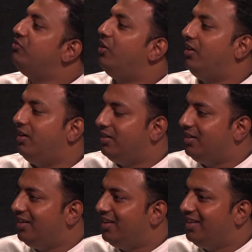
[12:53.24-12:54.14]
for her,
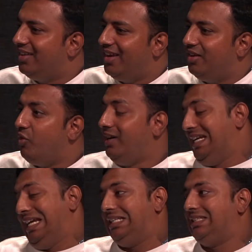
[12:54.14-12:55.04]
and what
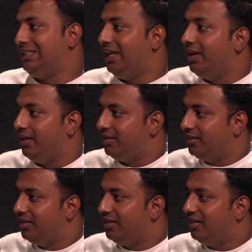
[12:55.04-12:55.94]
he is saying,
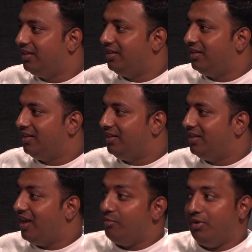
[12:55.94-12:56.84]

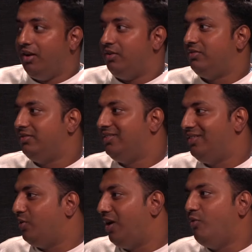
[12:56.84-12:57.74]
I'm in love,
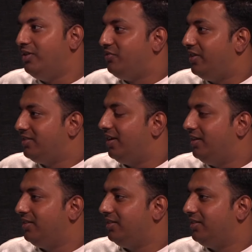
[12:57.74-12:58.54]
or love at first sight.